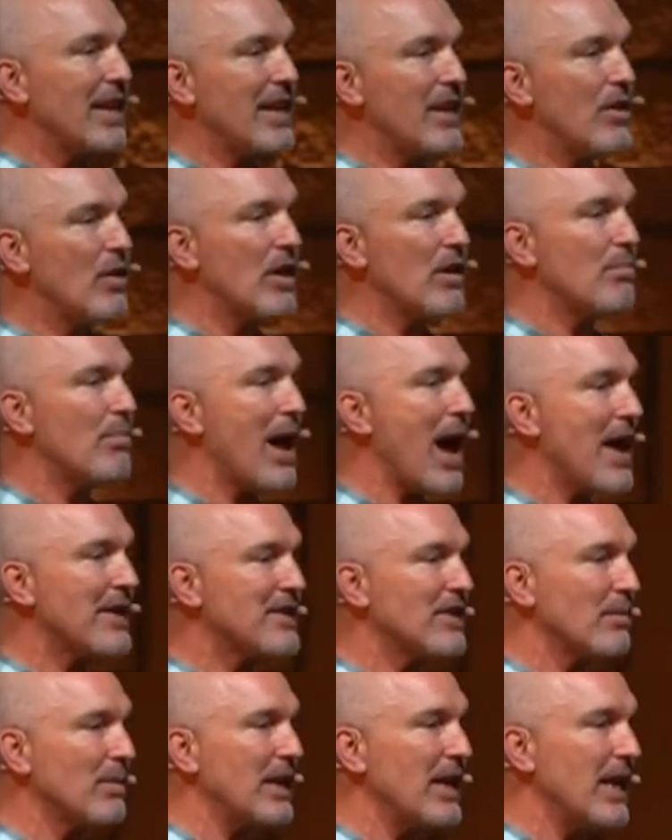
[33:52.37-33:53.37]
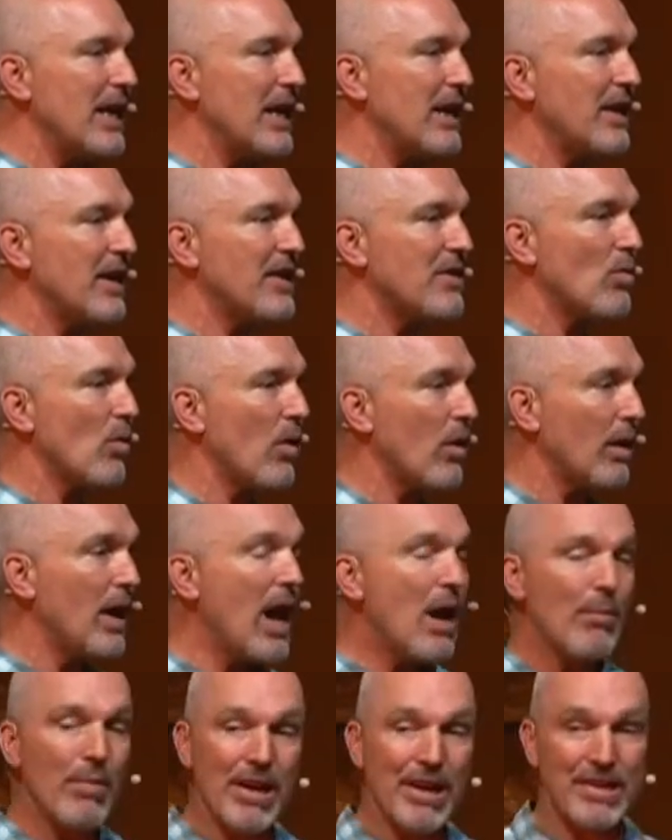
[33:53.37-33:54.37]
you could possibly get in this world.
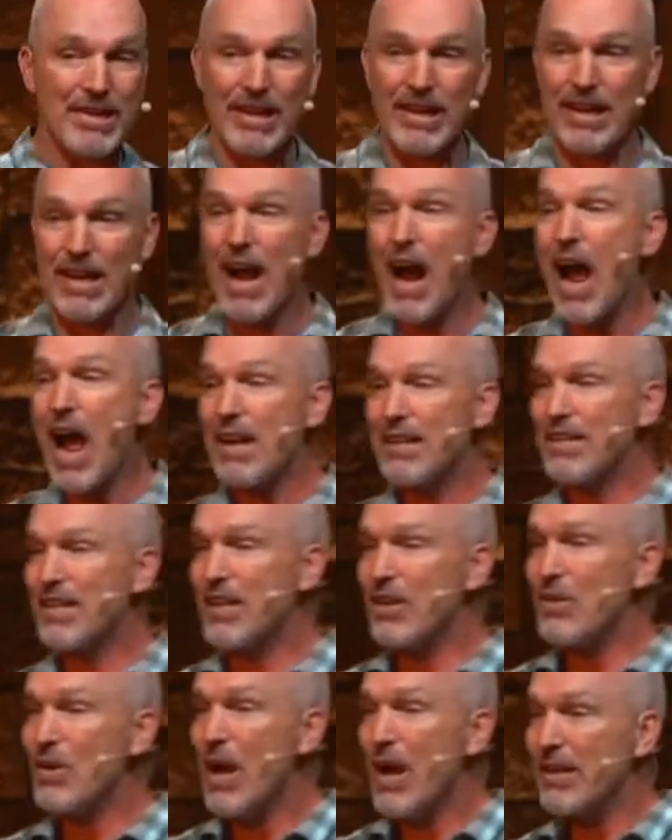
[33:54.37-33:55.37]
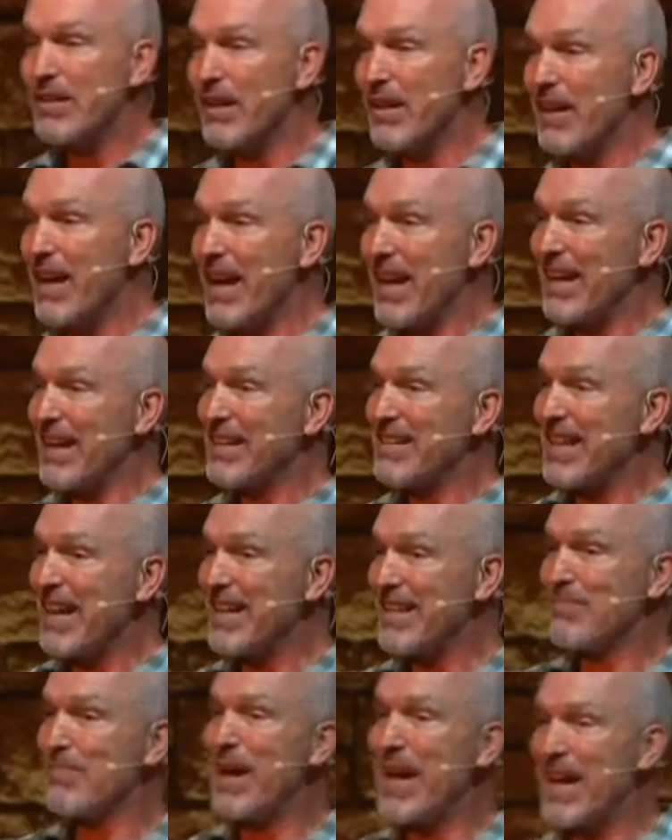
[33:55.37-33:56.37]
But it's going to cost you to, in a
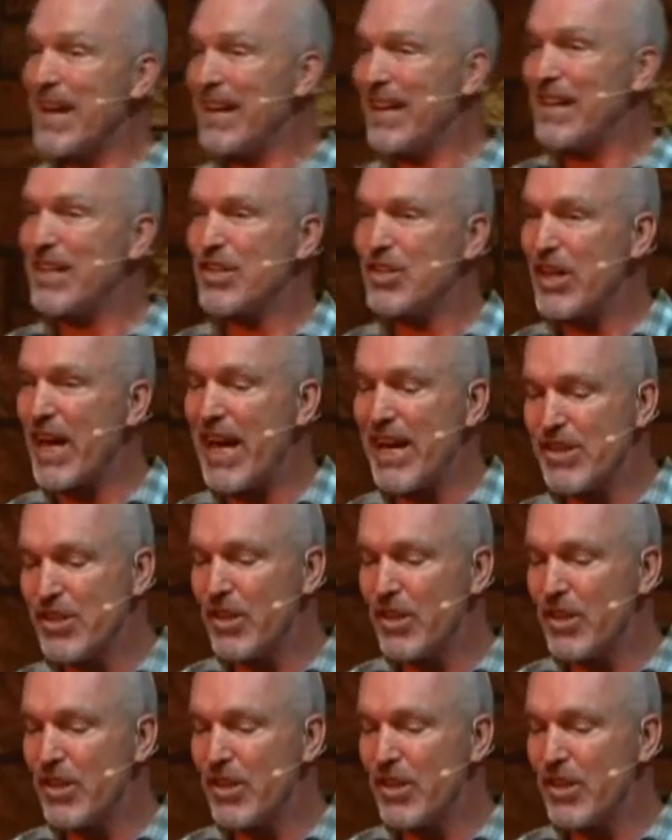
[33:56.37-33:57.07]
sense, make an exchange.